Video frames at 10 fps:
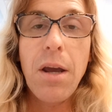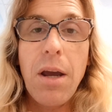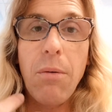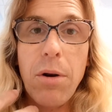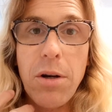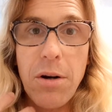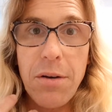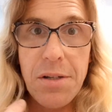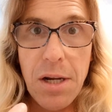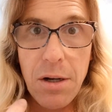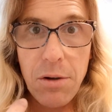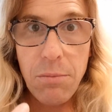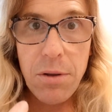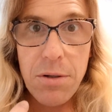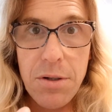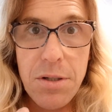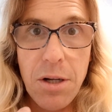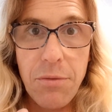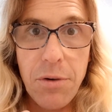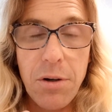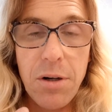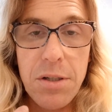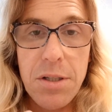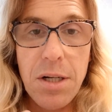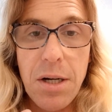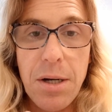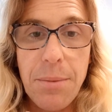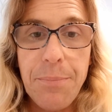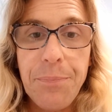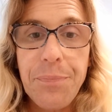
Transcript: And when you're entangled with yourself across time,